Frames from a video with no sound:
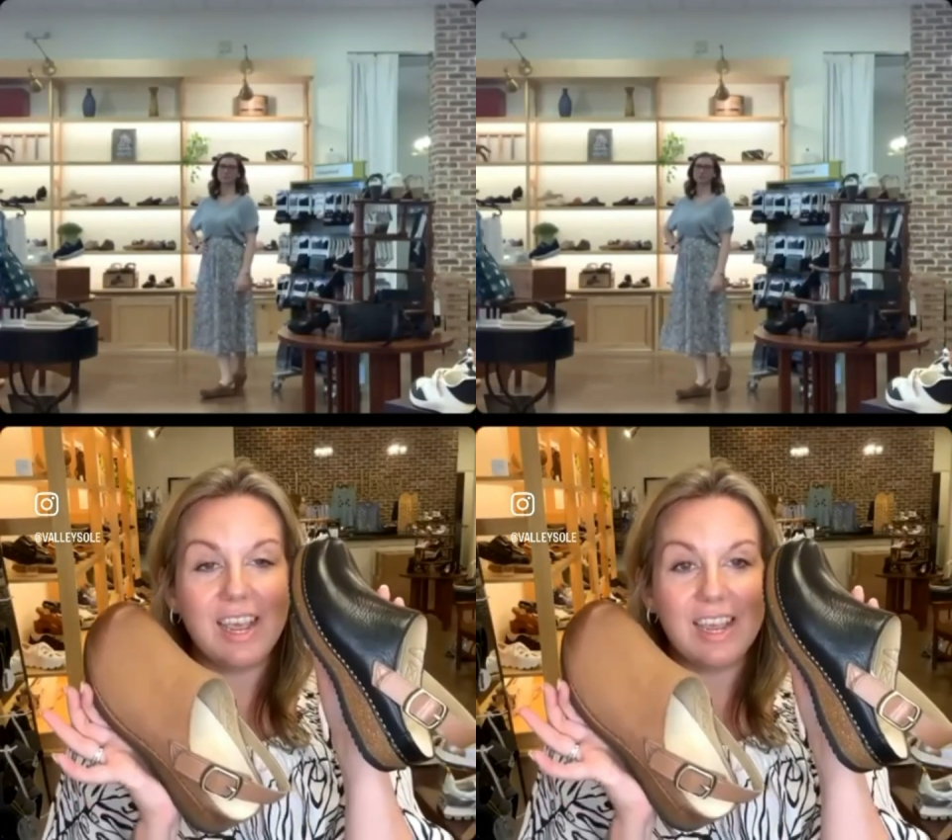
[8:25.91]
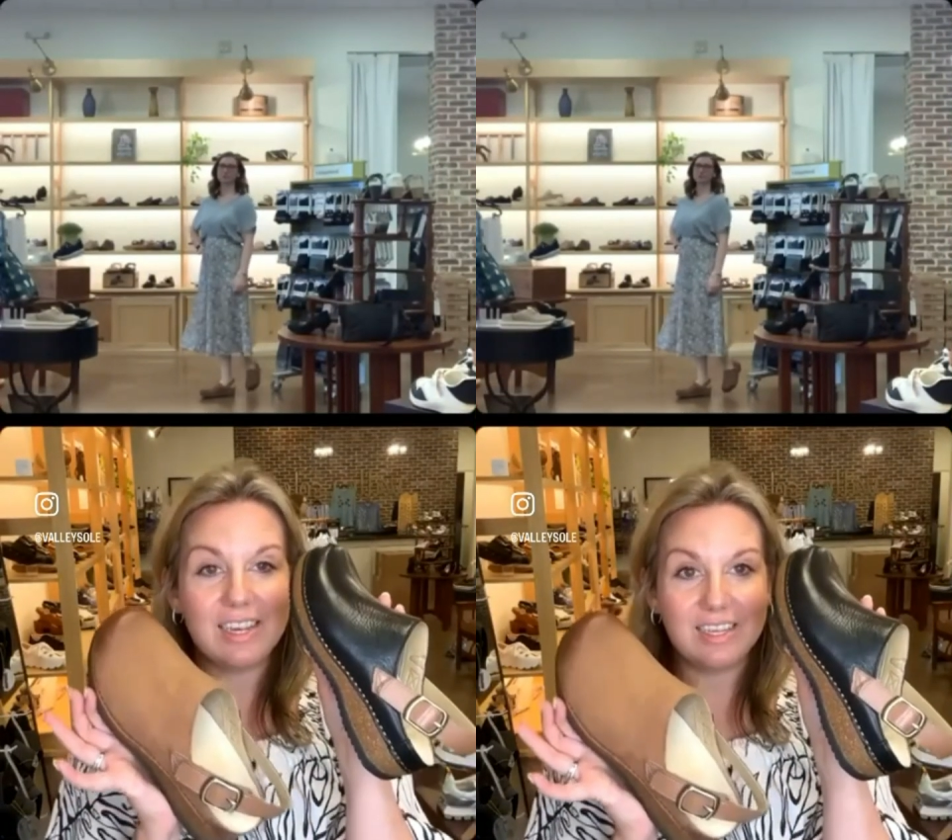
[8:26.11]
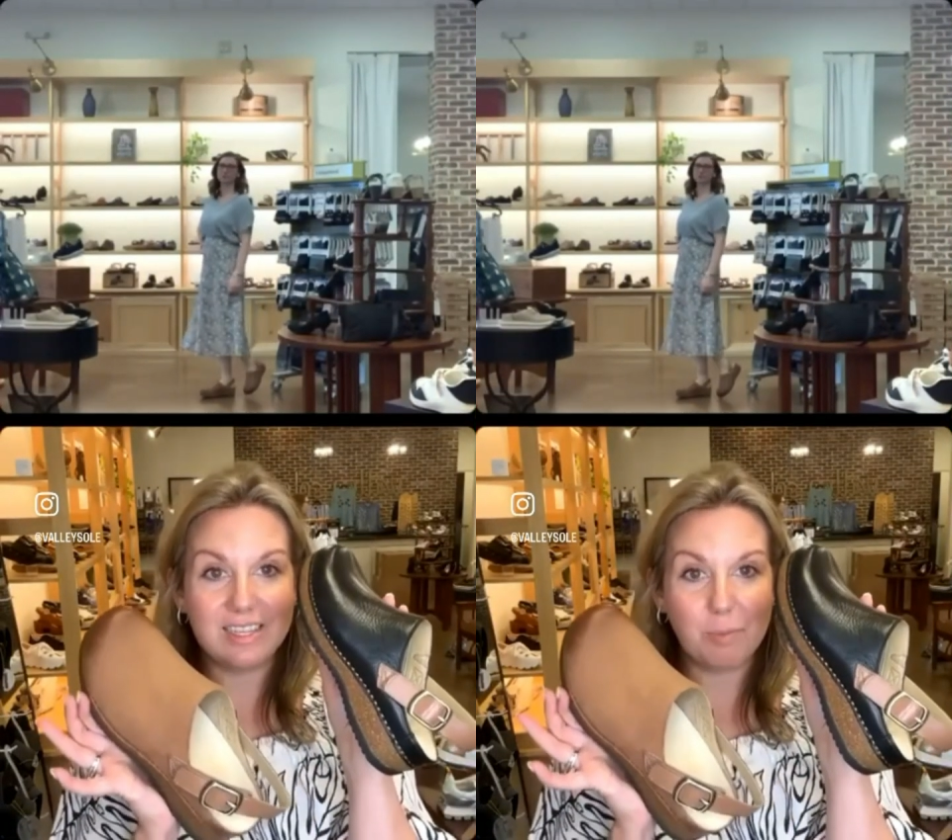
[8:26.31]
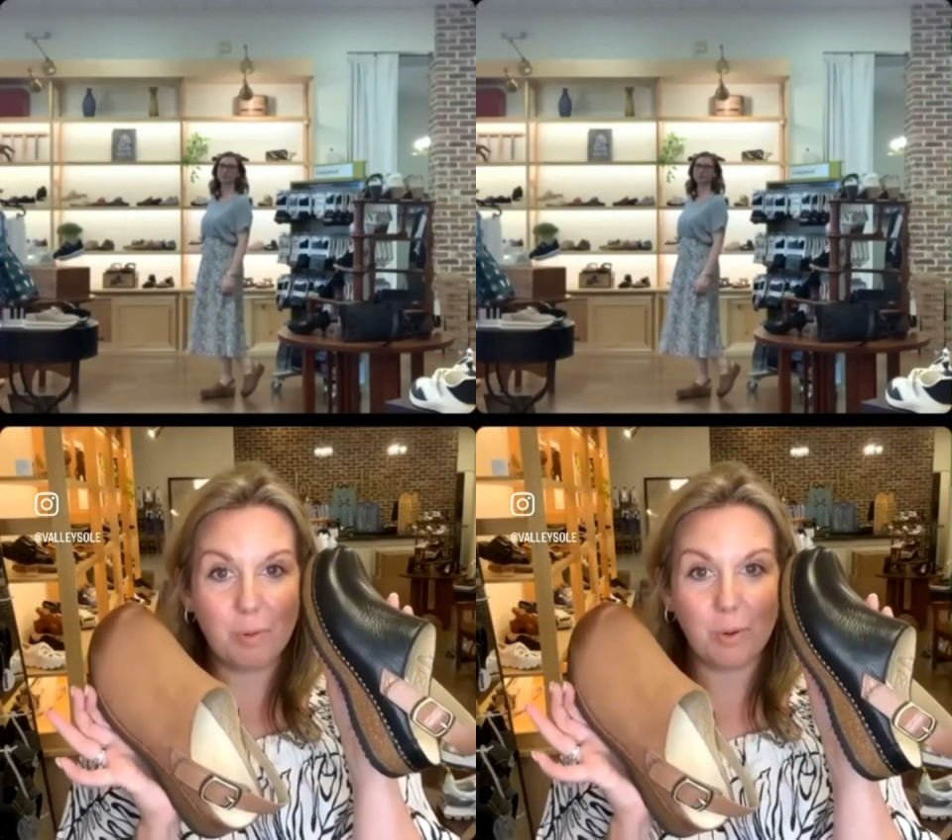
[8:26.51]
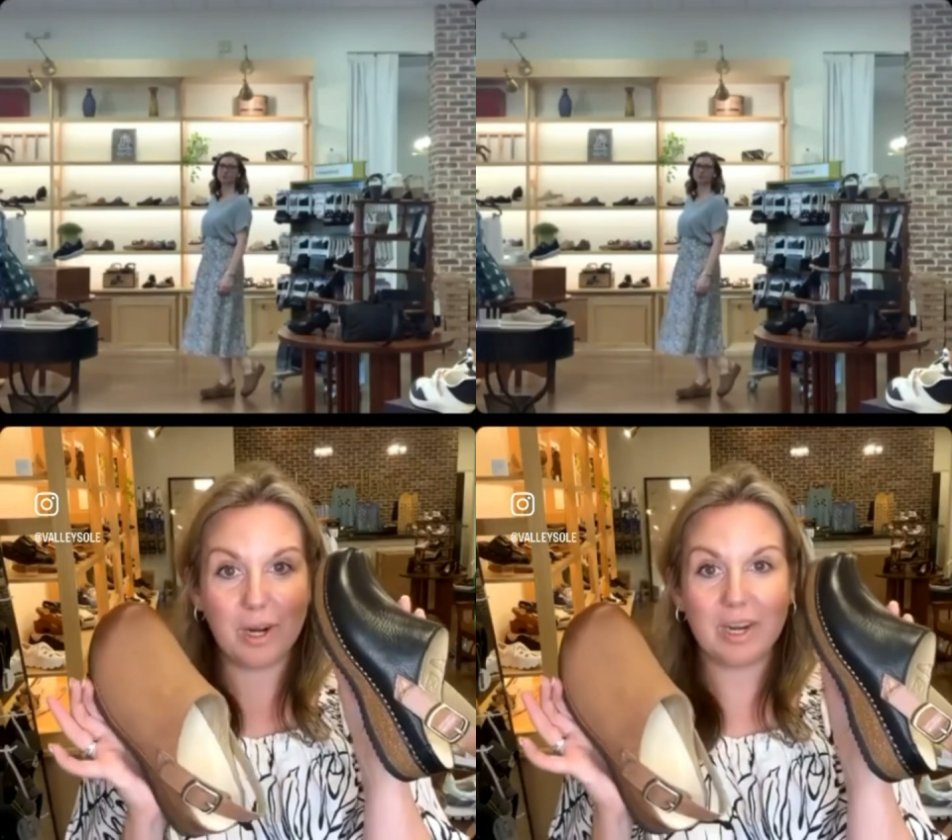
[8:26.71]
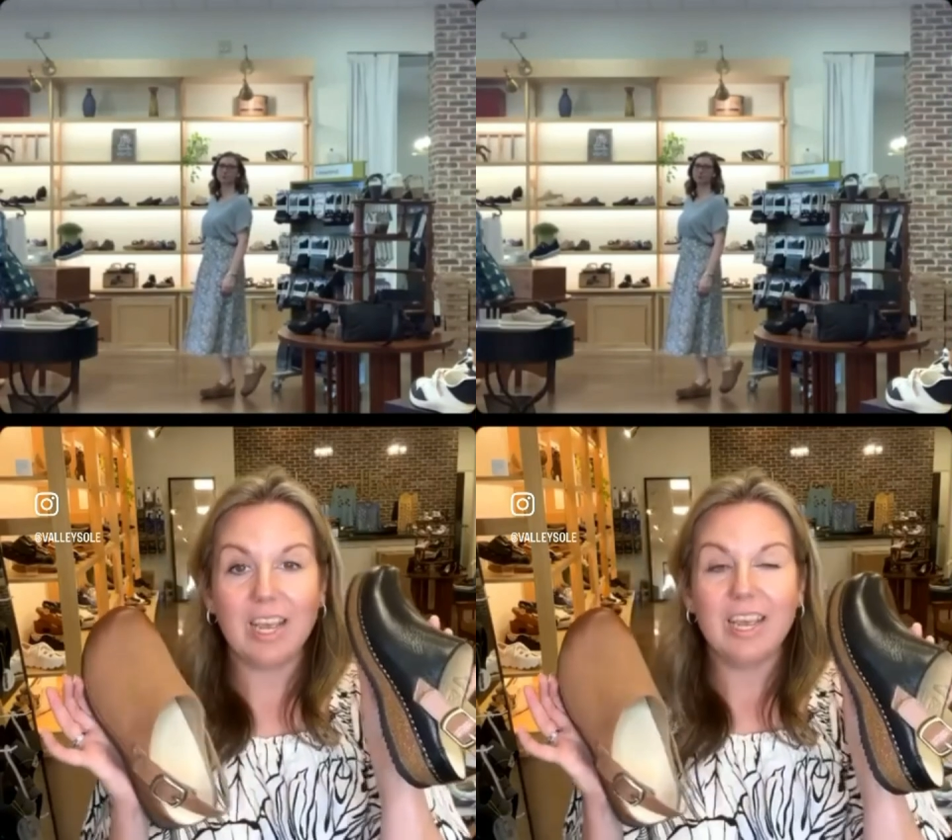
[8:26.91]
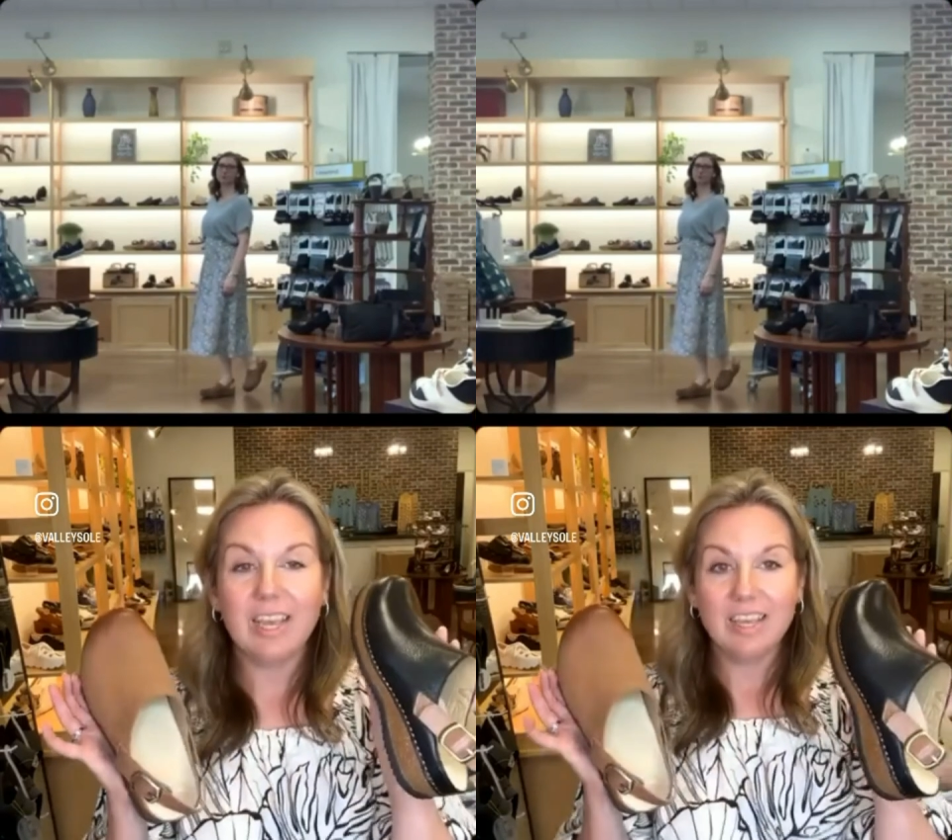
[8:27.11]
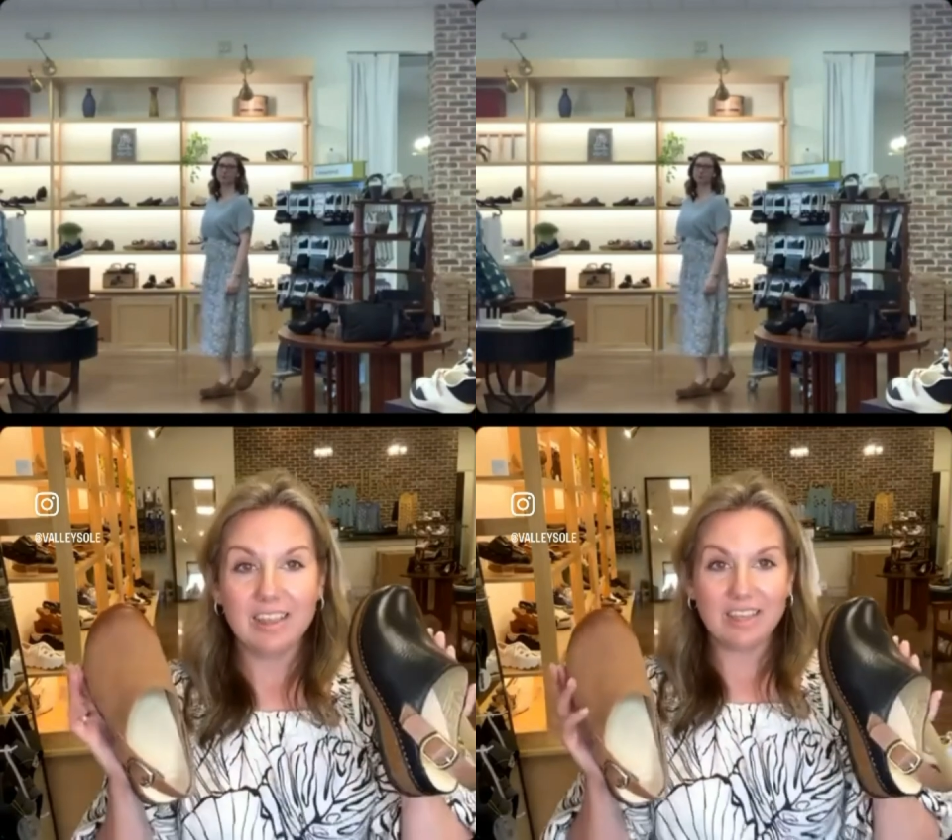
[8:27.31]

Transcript: and support. This